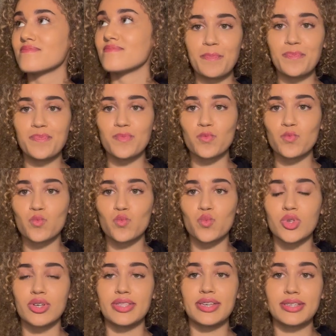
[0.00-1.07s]
Mm,
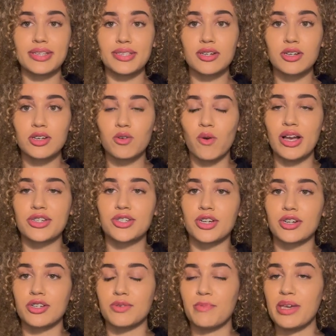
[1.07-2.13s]
this is a good question
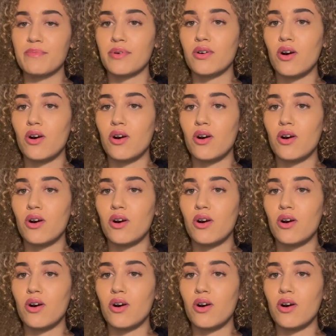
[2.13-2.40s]
because people